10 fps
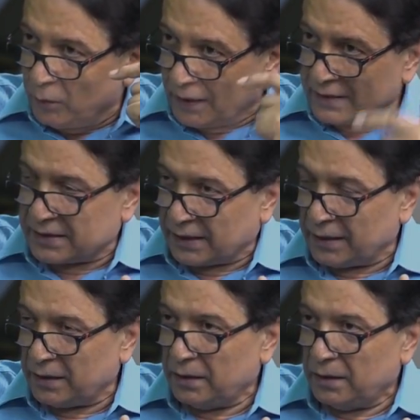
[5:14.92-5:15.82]
one
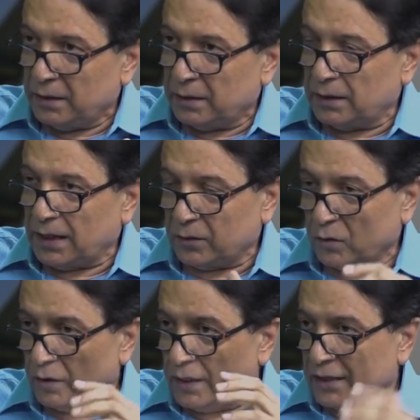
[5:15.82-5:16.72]
said that
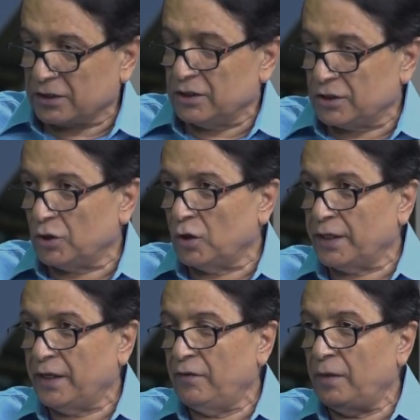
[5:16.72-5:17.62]
on national
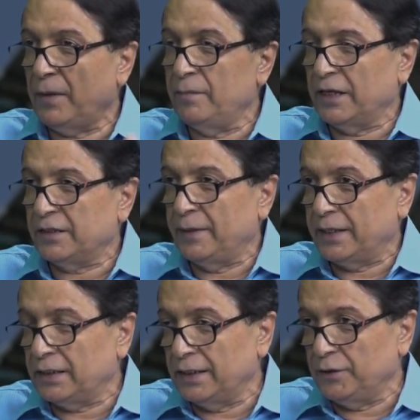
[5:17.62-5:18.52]
security we'll be much
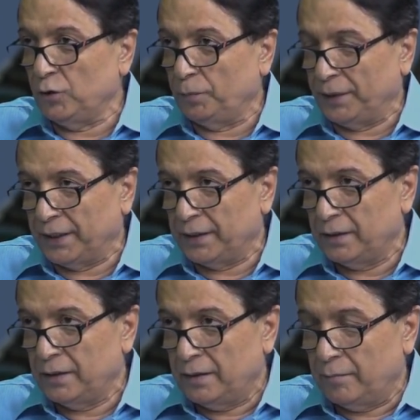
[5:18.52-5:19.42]
better than UPA.
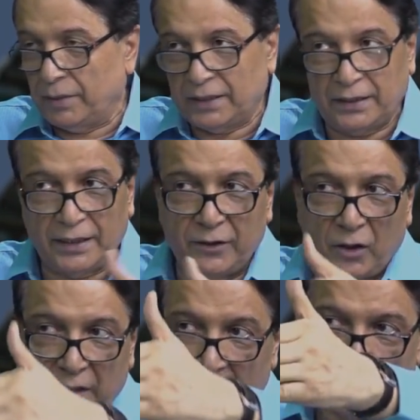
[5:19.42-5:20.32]
Right. But they did
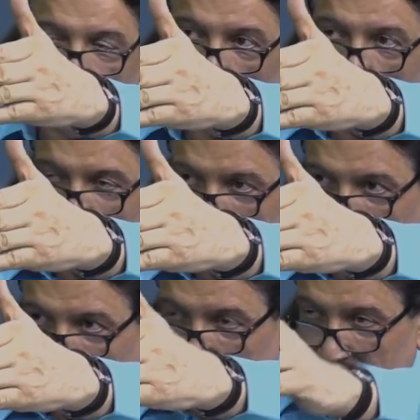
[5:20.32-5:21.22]
not come up to the
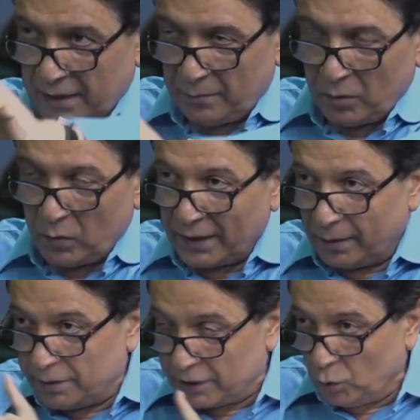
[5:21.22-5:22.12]
expectation, number one.
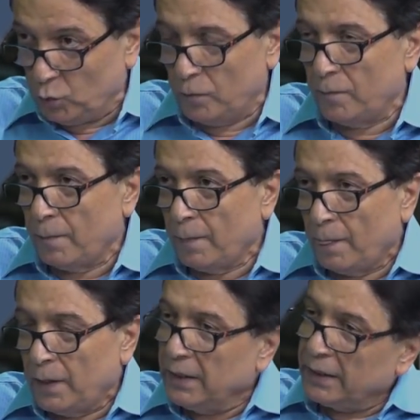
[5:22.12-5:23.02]
Number two,
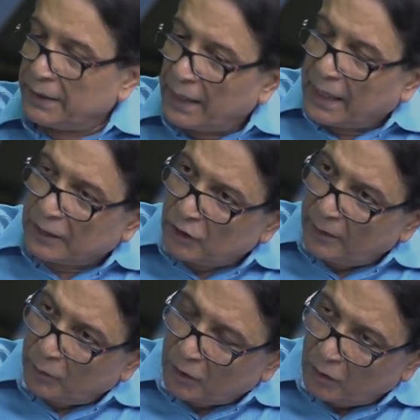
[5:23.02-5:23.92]
they actually
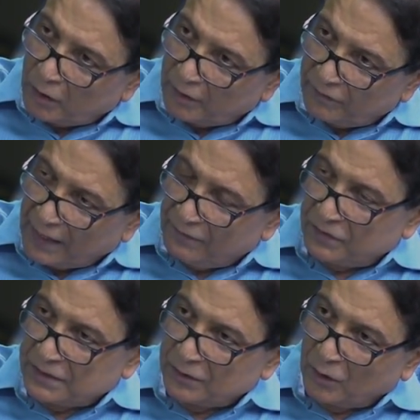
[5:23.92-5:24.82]
put a lot of
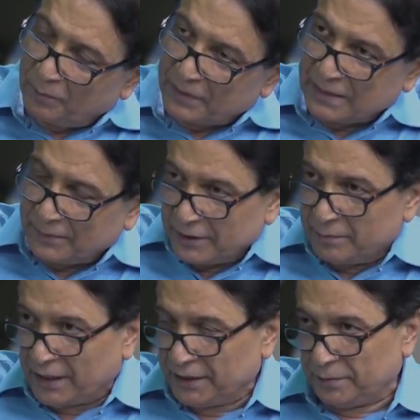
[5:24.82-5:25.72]
emphasis on perception
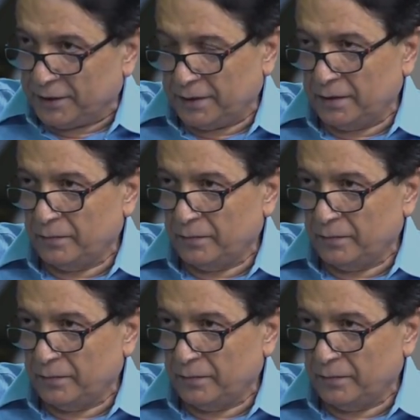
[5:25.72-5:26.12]
management.